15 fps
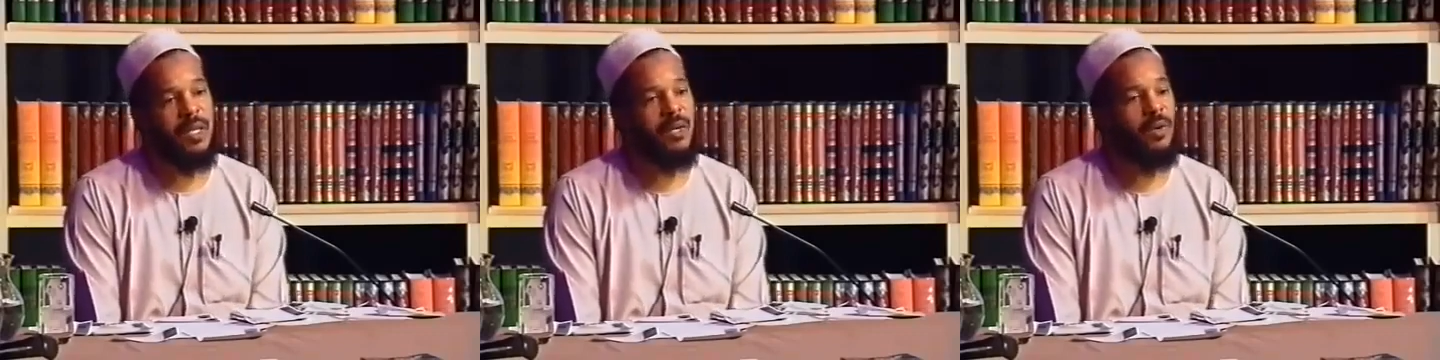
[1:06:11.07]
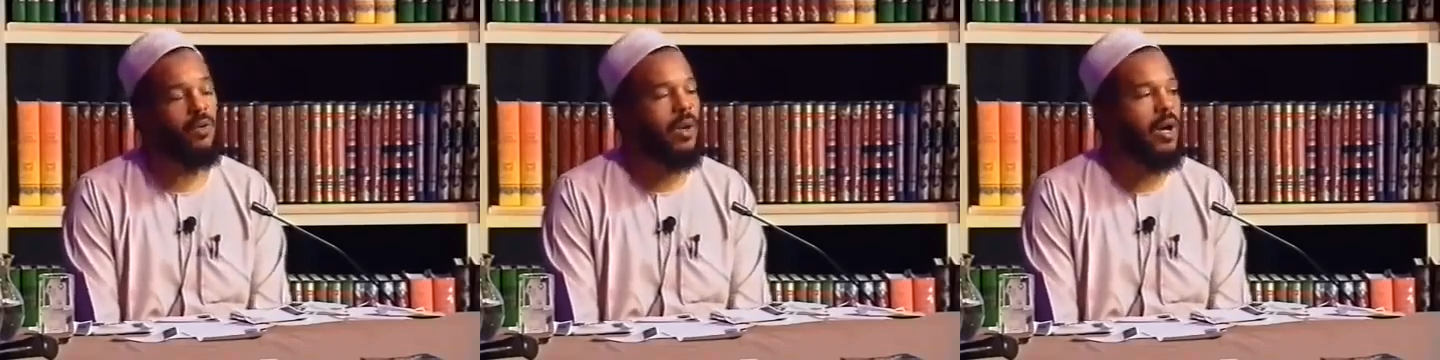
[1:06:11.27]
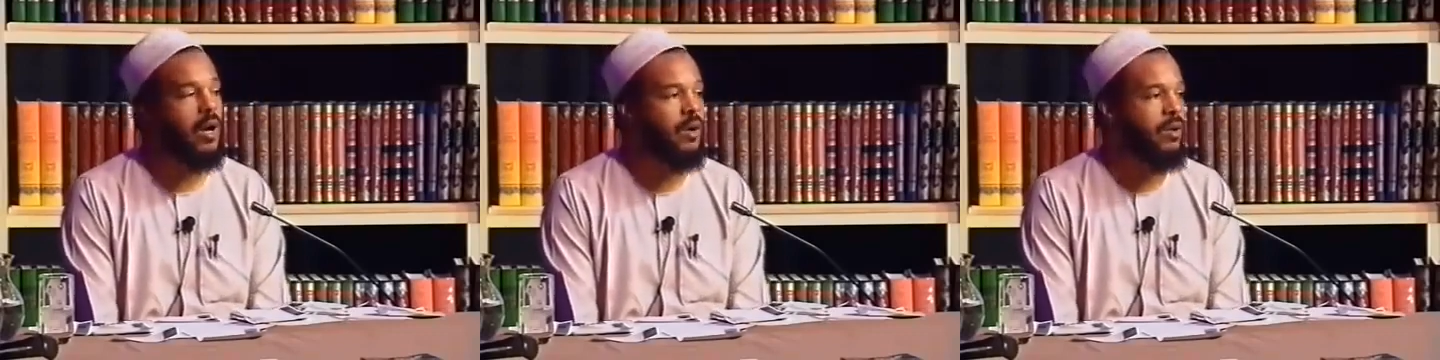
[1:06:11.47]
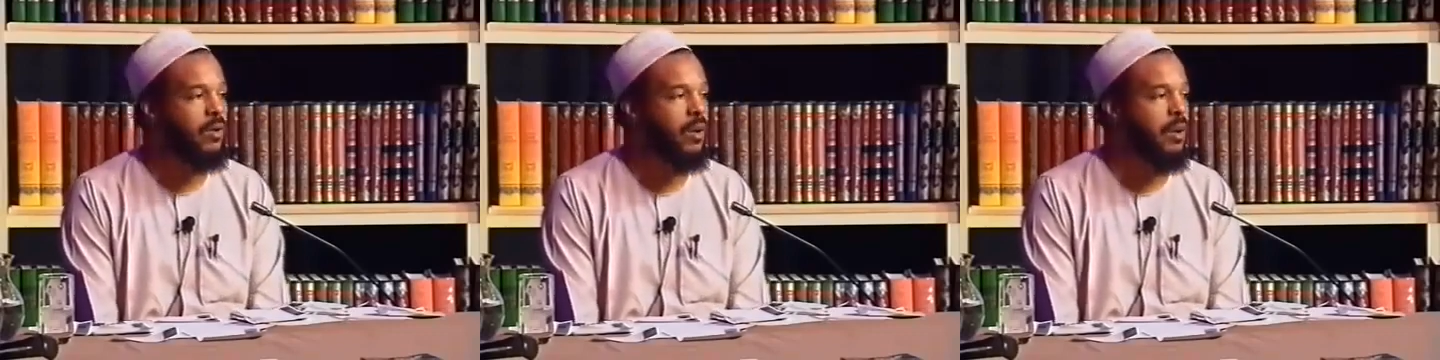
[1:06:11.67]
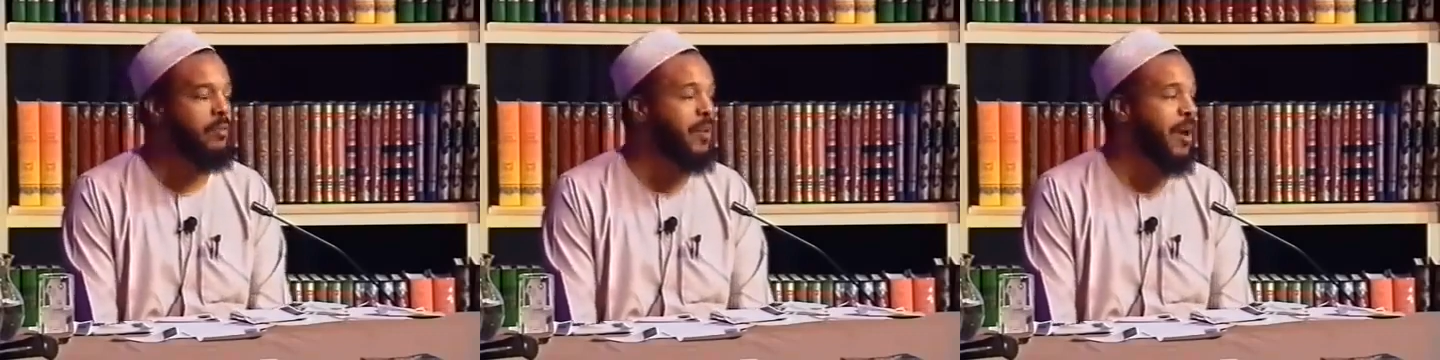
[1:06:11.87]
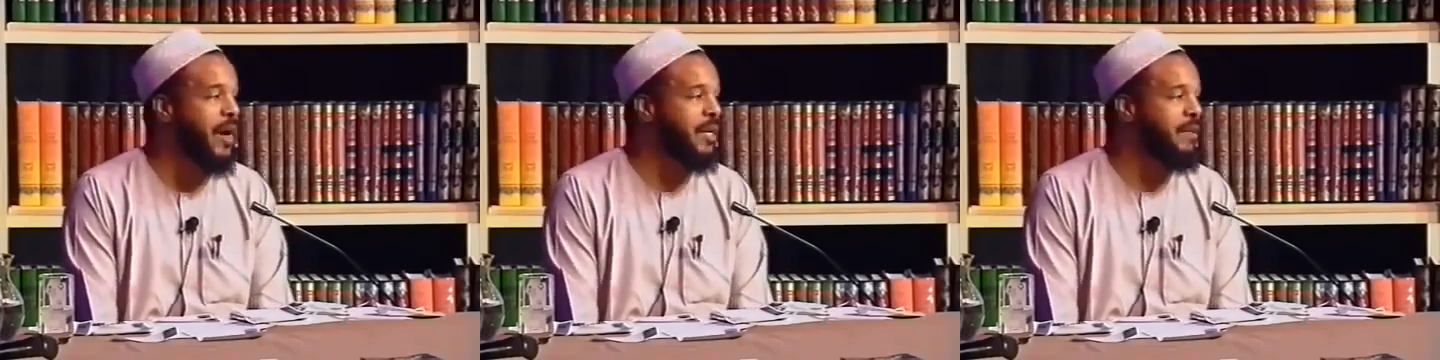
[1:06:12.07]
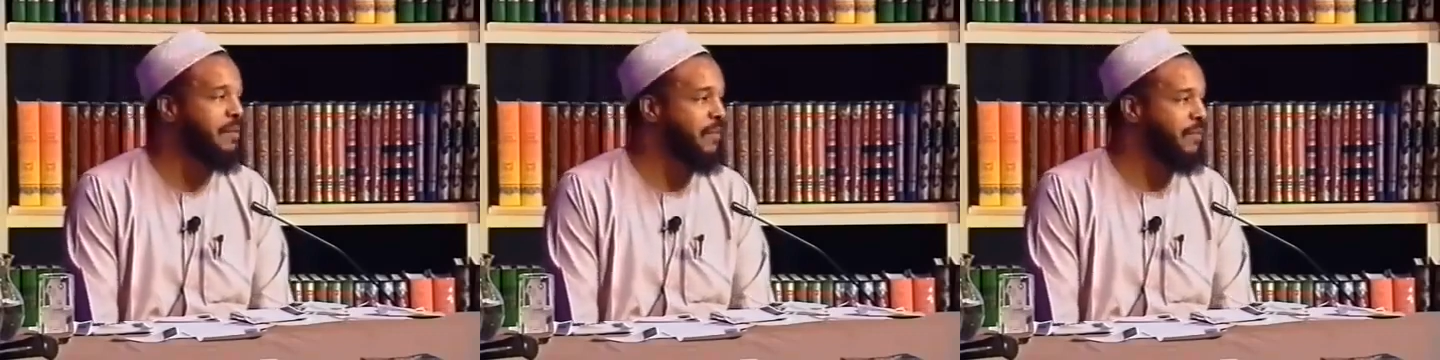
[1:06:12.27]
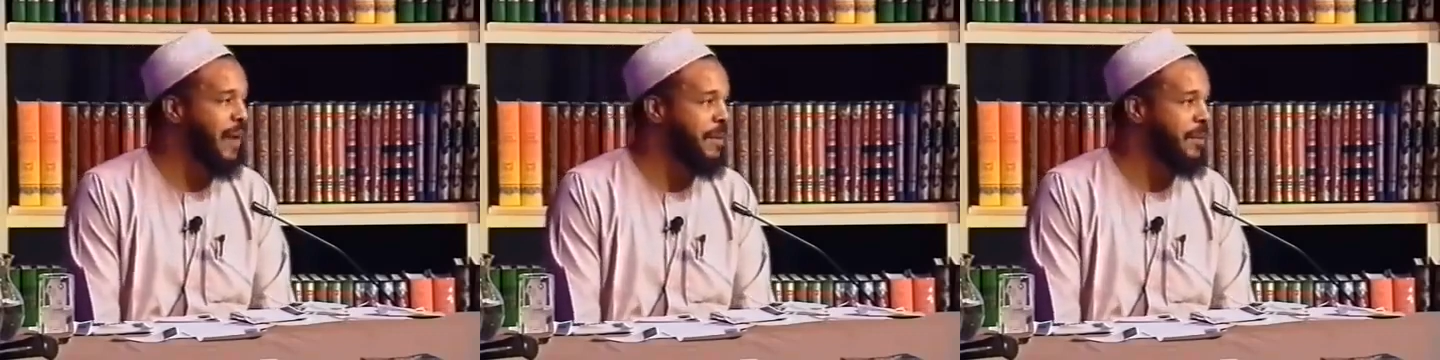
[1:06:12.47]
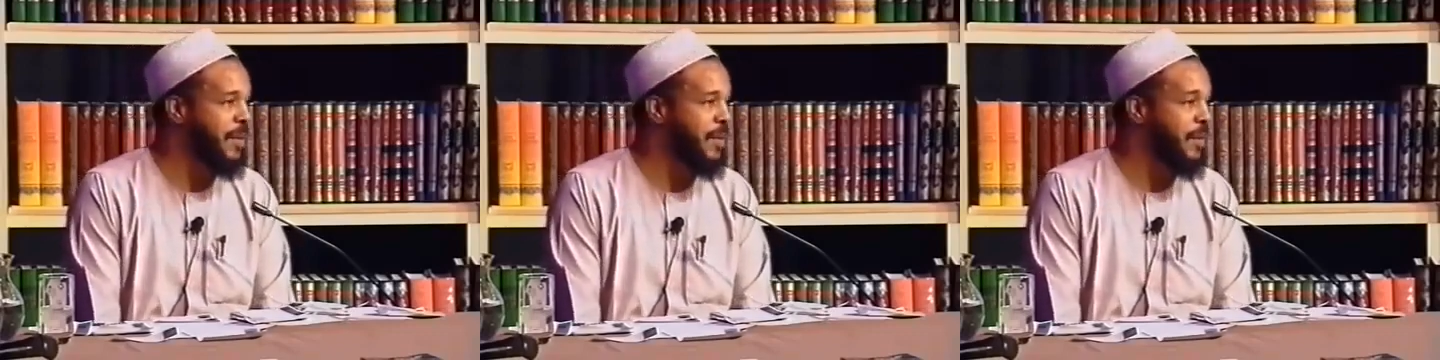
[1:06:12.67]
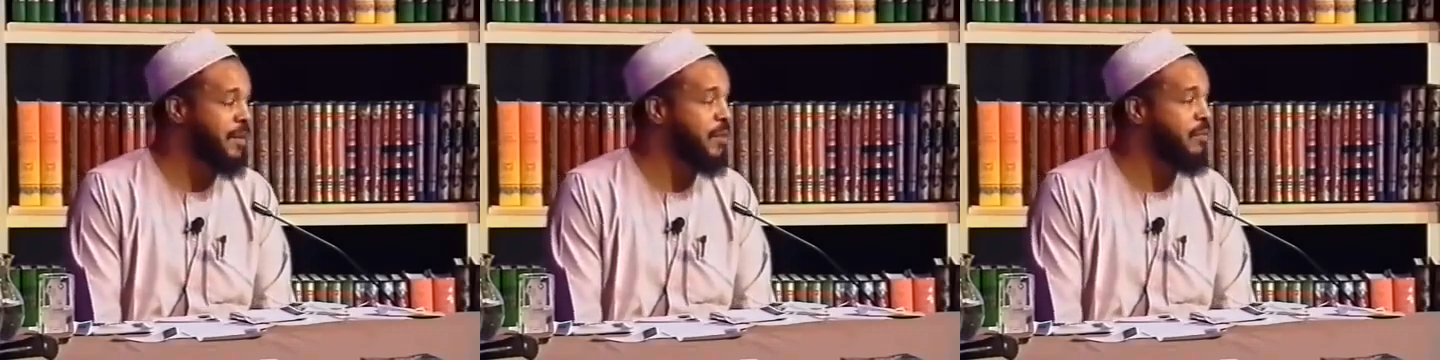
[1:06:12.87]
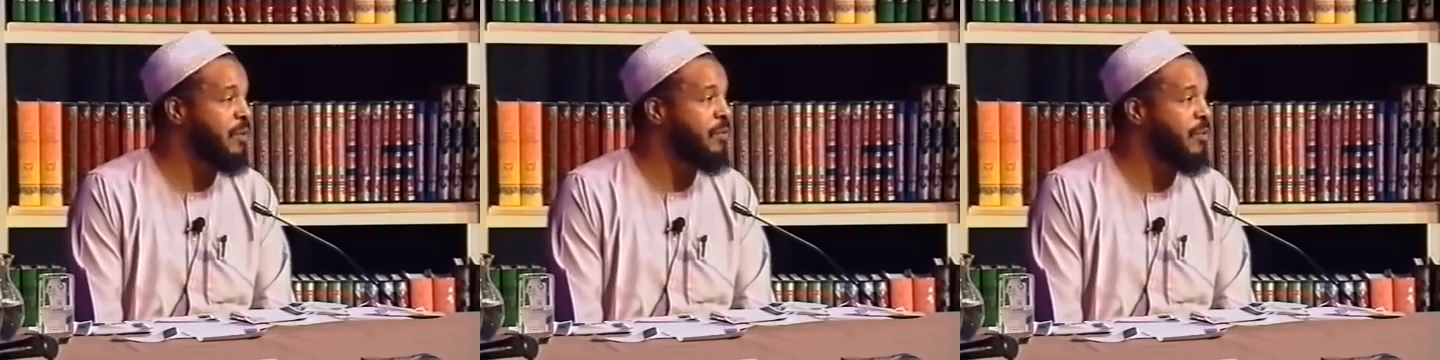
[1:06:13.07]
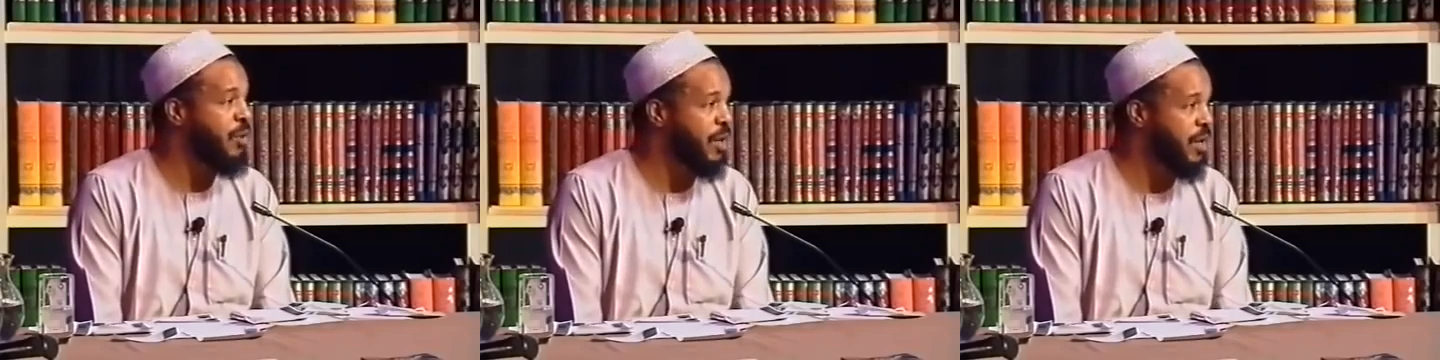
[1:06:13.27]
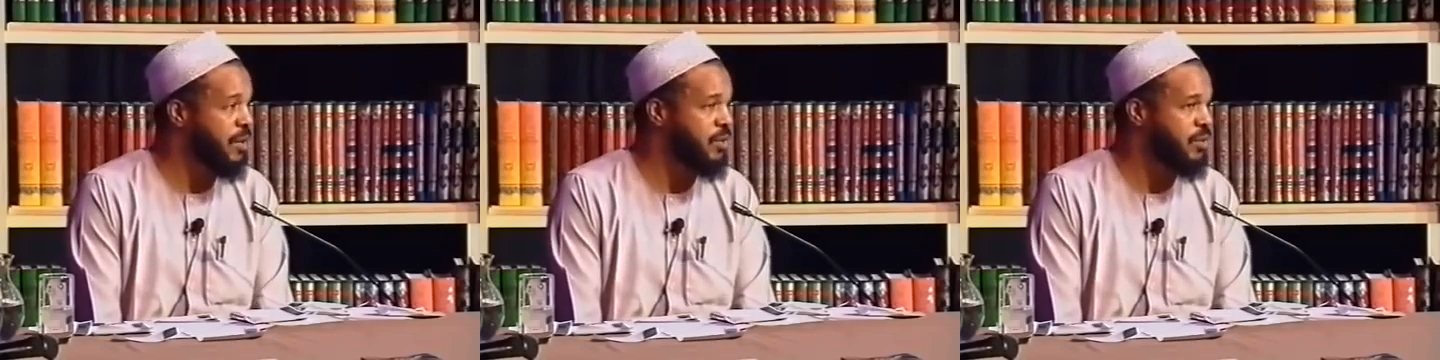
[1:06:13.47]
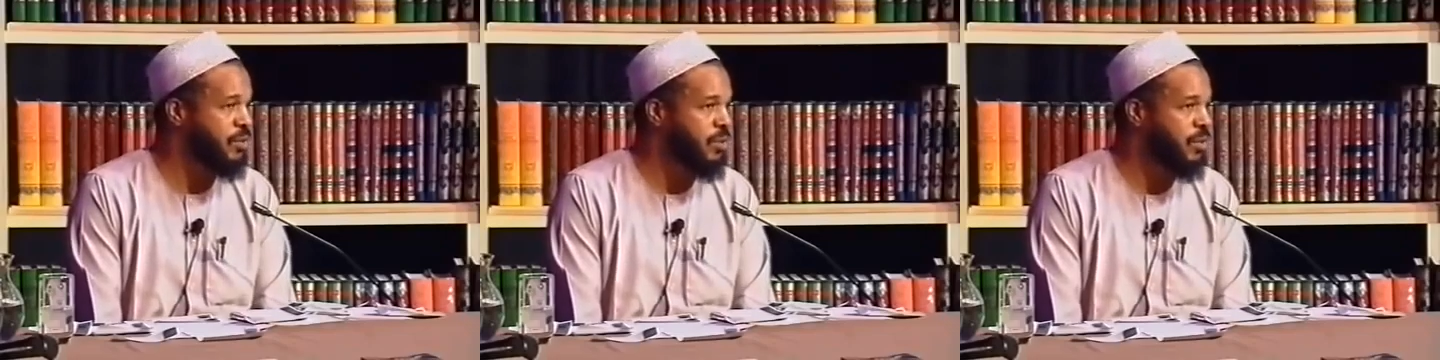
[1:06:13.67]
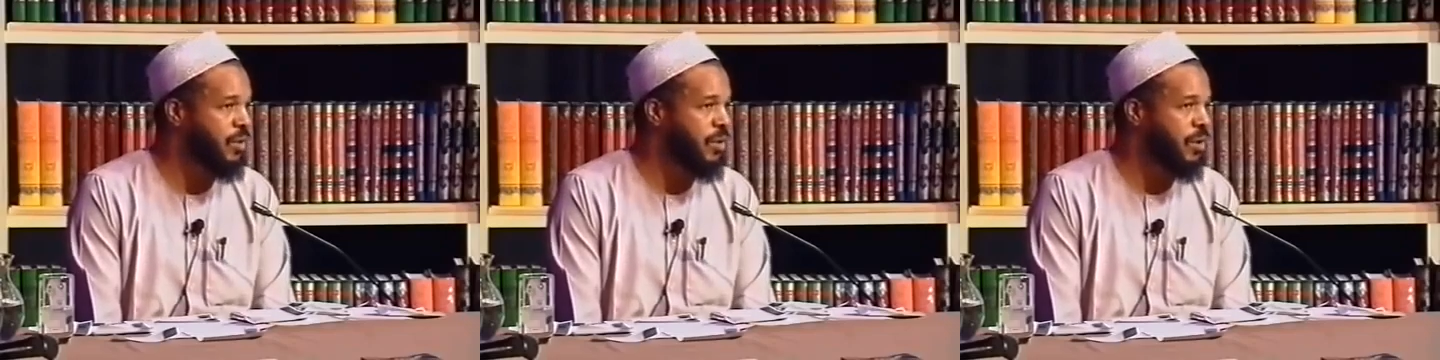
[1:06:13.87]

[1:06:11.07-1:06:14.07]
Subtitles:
they no longer are part of the family that they were born into.